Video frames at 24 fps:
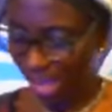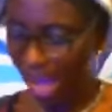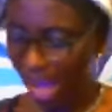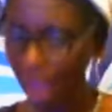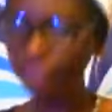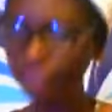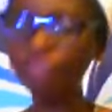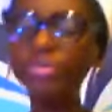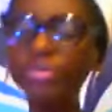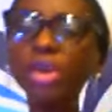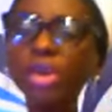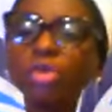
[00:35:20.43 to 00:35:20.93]

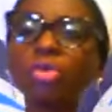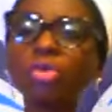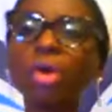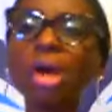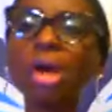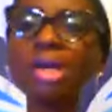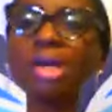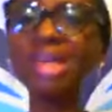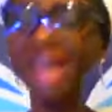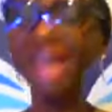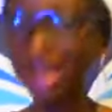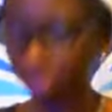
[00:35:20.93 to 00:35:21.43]
every
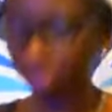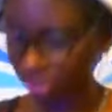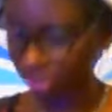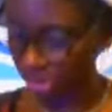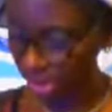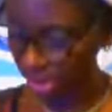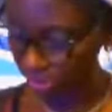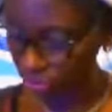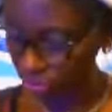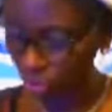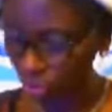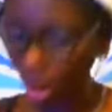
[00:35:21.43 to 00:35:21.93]

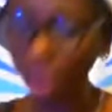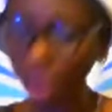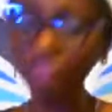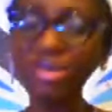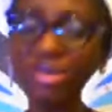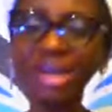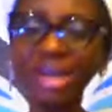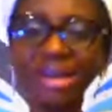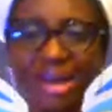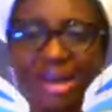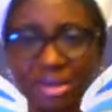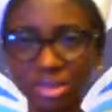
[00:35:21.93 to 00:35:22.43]
collective
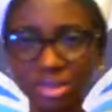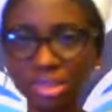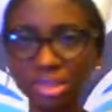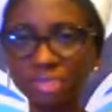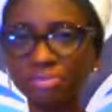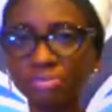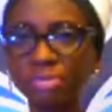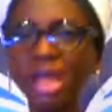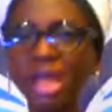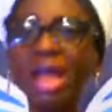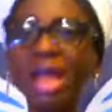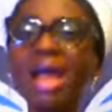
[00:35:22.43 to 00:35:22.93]
covenant,
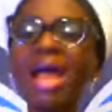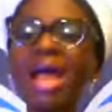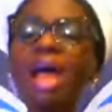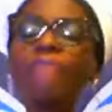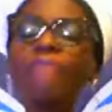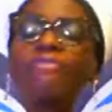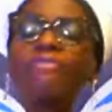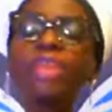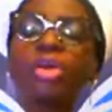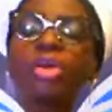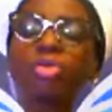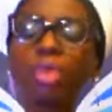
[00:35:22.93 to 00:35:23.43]

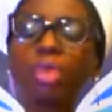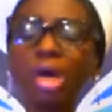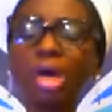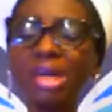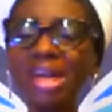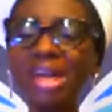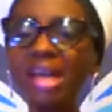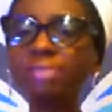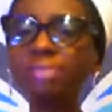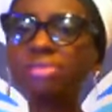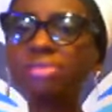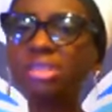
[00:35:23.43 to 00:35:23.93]
every
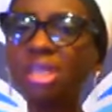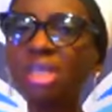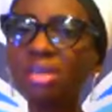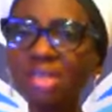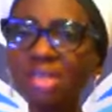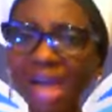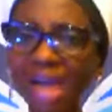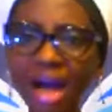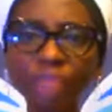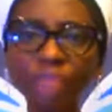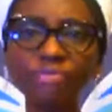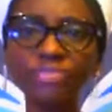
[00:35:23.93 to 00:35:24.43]
collective
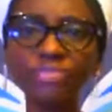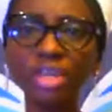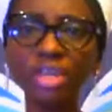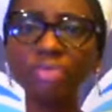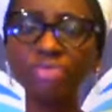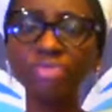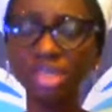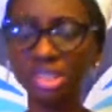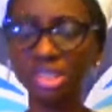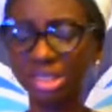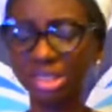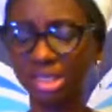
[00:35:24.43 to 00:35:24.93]

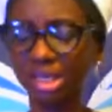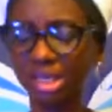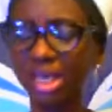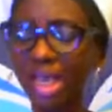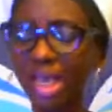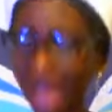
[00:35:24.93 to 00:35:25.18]
captivity,